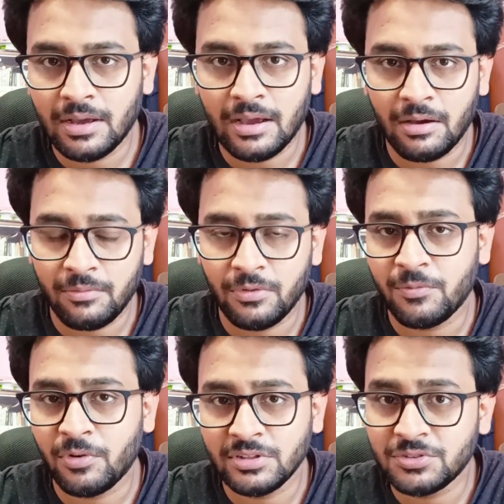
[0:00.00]
uh,
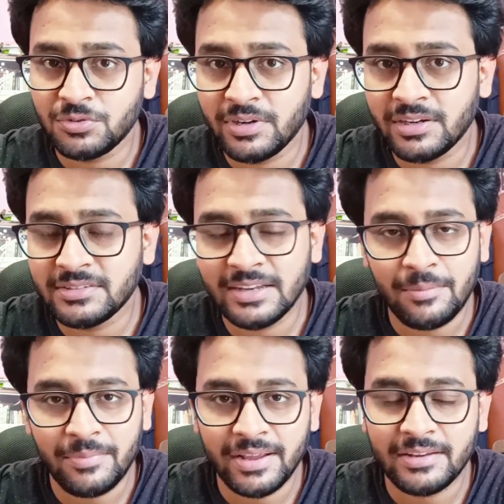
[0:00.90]
for, for the students in
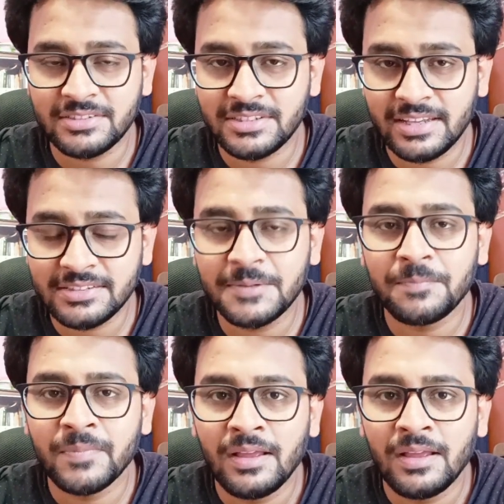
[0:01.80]
MTech in CSE.